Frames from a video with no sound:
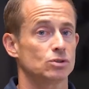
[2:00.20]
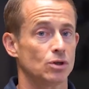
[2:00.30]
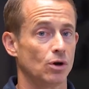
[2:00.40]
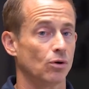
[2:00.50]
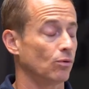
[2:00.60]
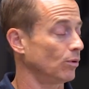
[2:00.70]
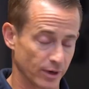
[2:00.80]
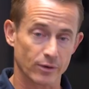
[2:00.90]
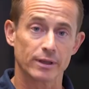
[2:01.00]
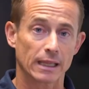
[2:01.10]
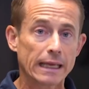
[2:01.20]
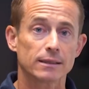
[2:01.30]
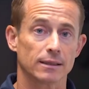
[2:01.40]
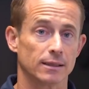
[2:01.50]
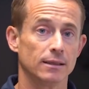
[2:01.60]
So very
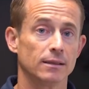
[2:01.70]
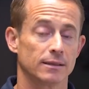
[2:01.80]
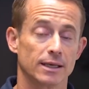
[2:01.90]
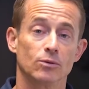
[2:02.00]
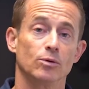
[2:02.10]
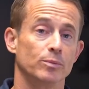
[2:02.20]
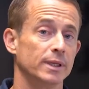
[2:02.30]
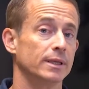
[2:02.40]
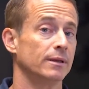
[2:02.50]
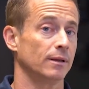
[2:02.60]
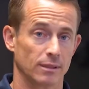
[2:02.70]
likely that it would be